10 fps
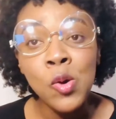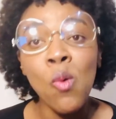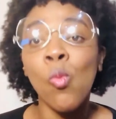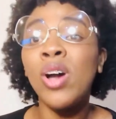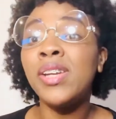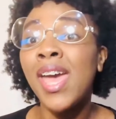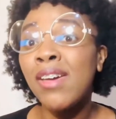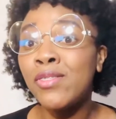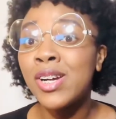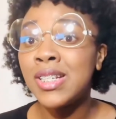
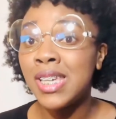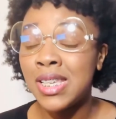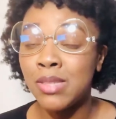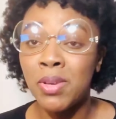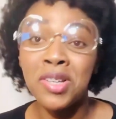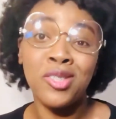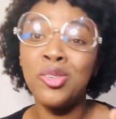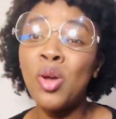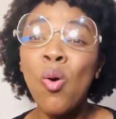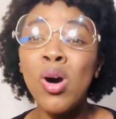whatever it is, because you
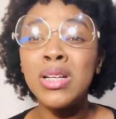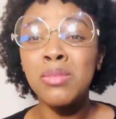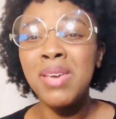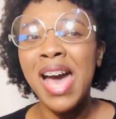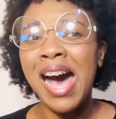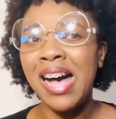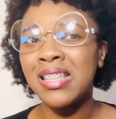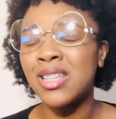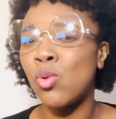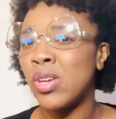don't want to be
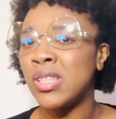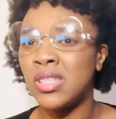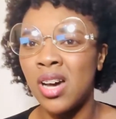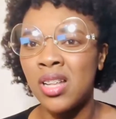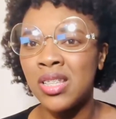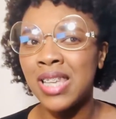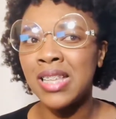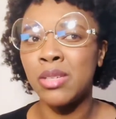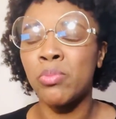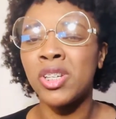asked questions as
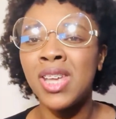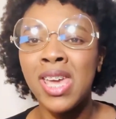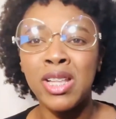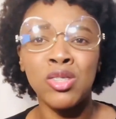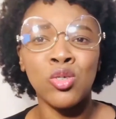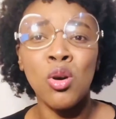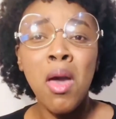it pertains to